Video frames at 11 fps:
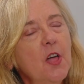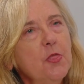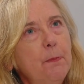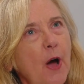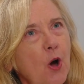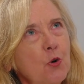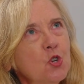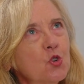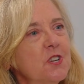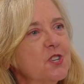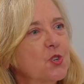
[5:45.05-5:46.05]
the
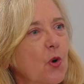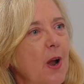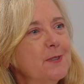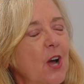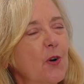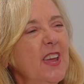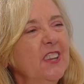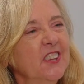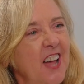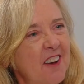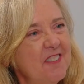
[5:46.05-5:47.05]
poetry describes how He
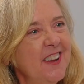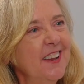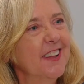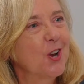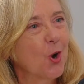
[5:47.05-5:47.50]
lovingly